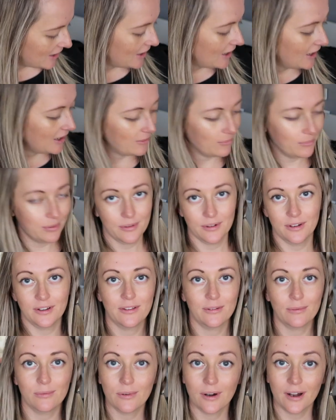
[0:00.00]
and
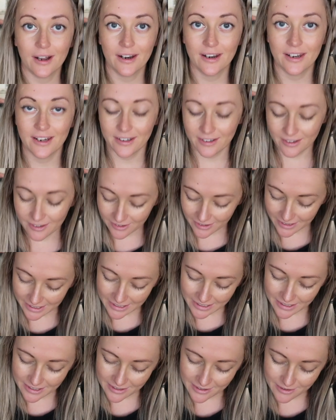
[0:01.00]
puts one in the
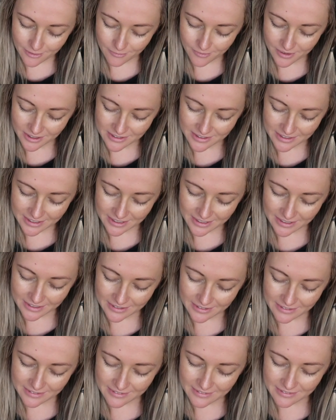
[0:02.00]
lead, which
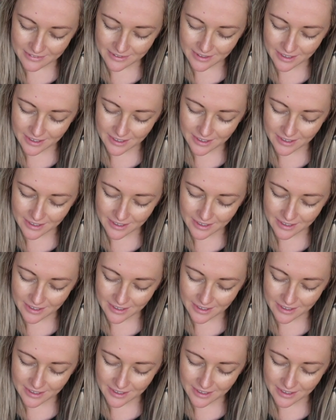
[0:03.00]
is